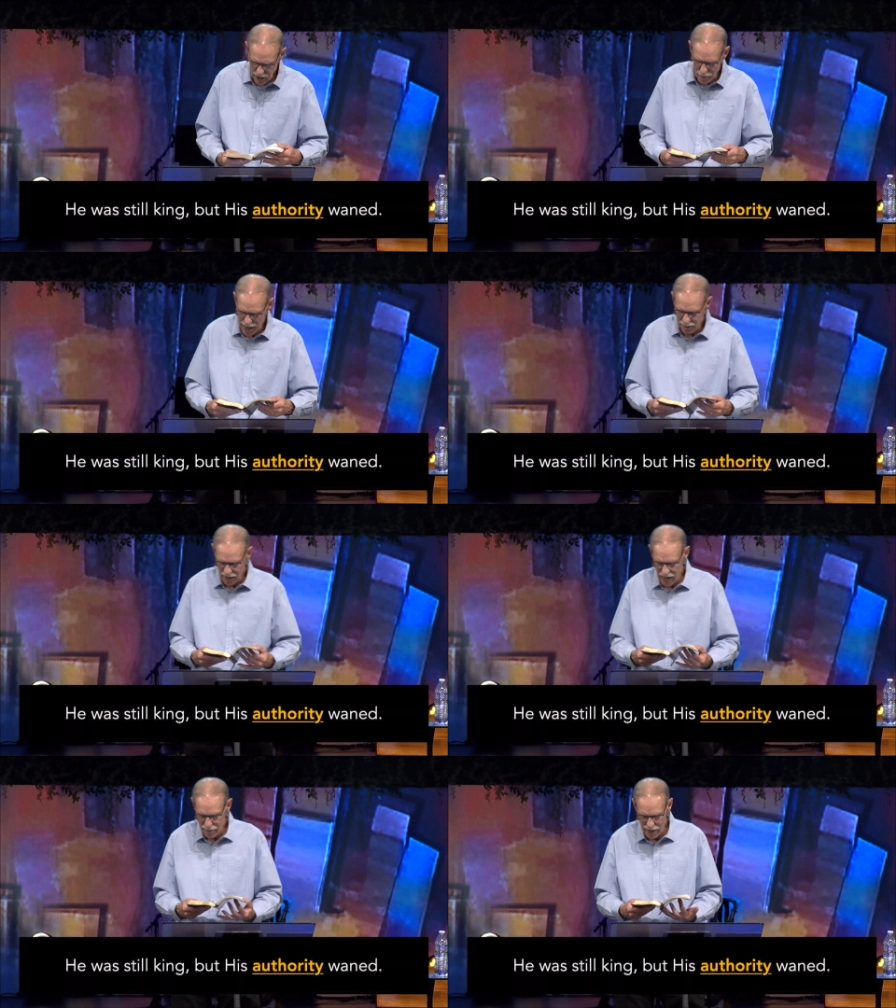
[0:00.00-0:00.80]
you got a
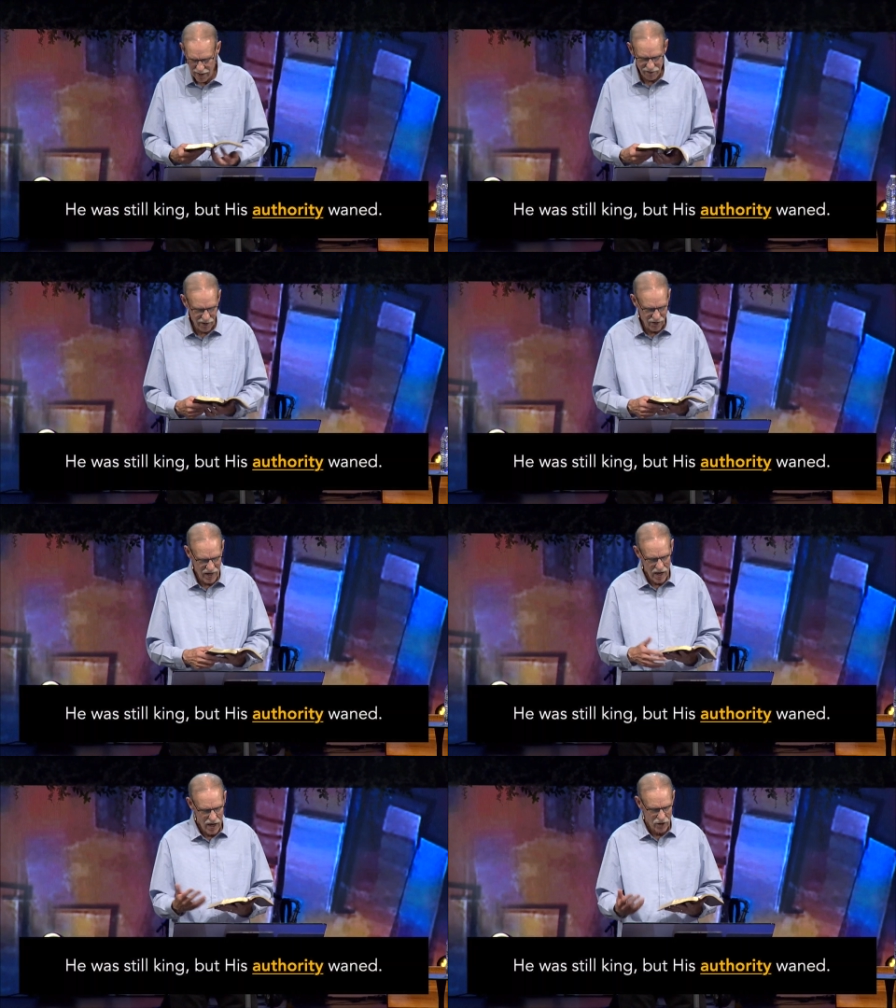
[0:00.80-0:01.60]
Bible, an iPad, a phone,
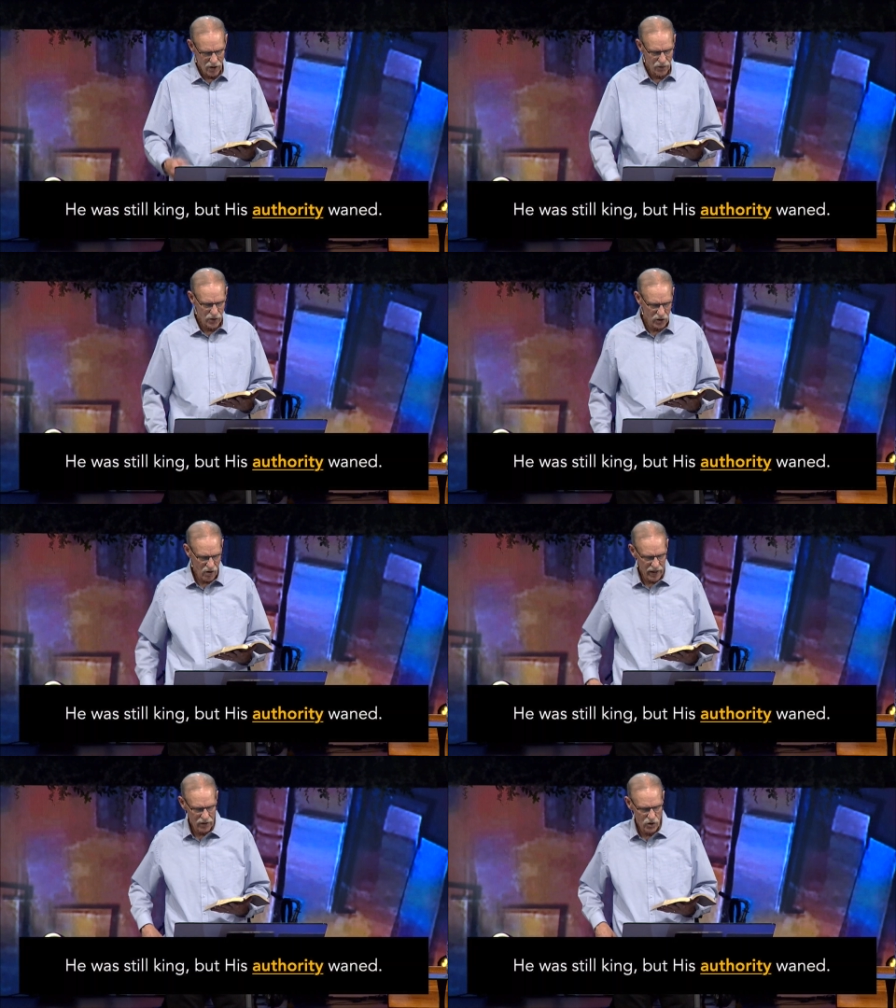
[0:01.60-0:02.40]
turn to 1
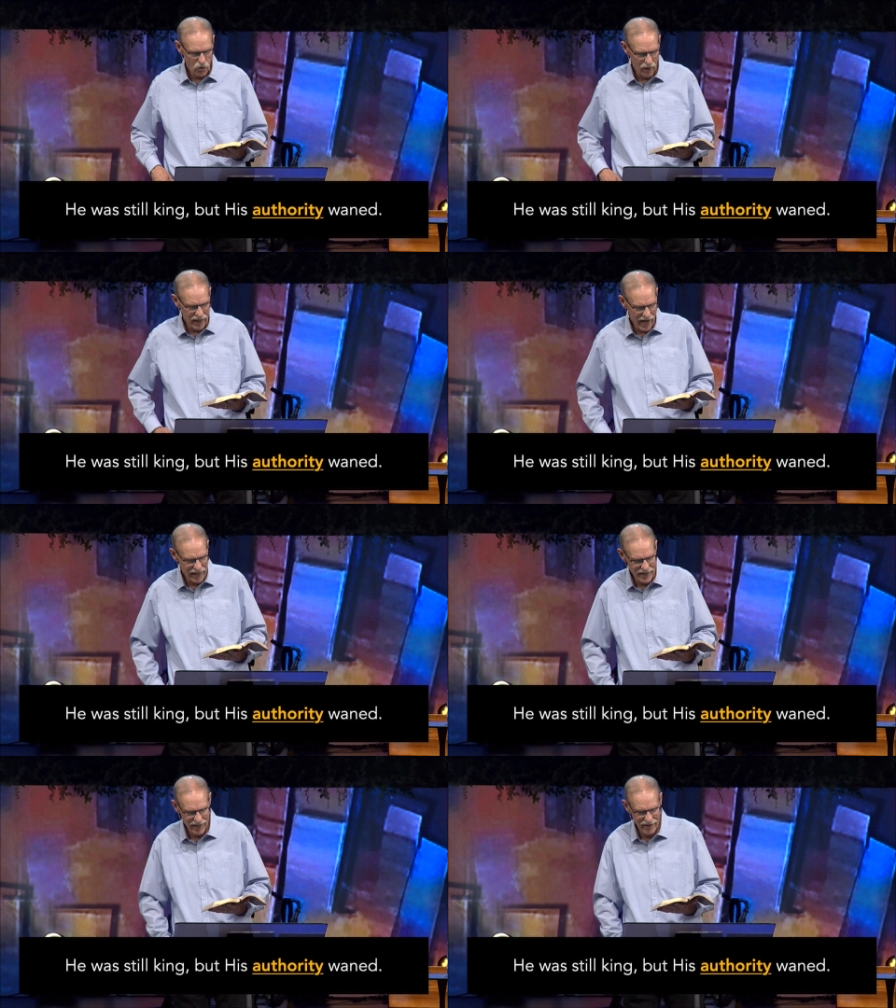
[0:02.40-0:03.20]
Chronicles
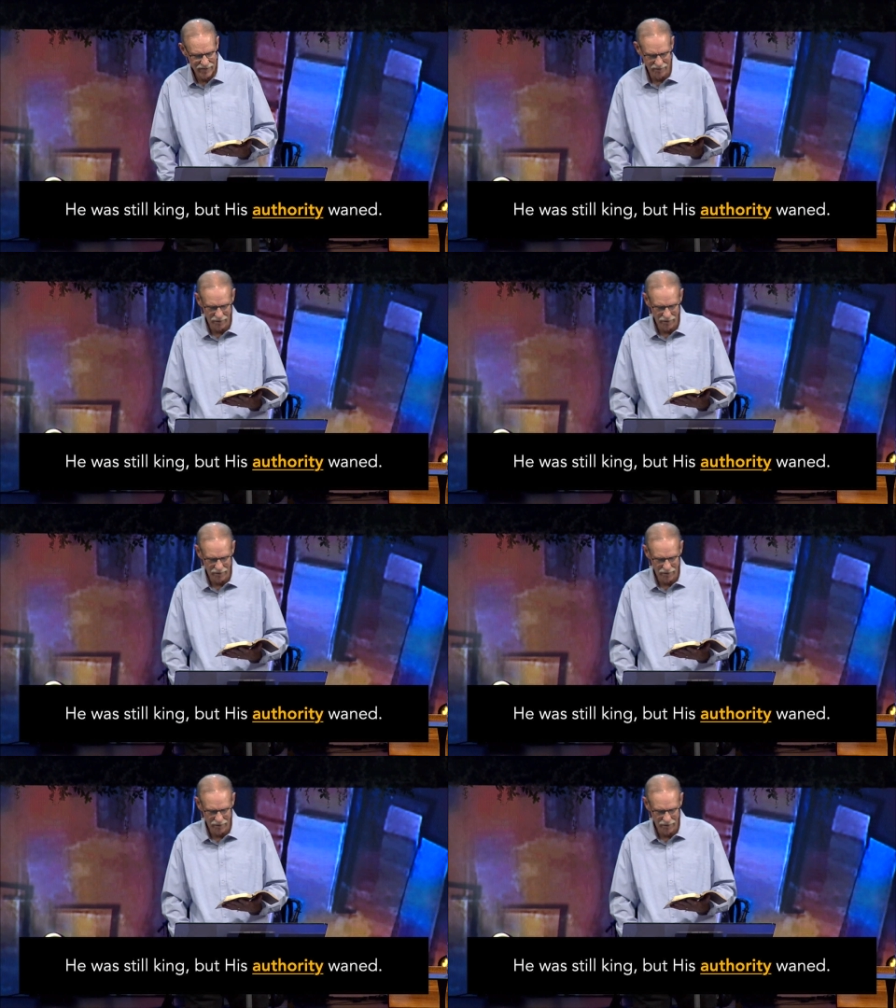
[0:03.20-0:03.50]
29:10.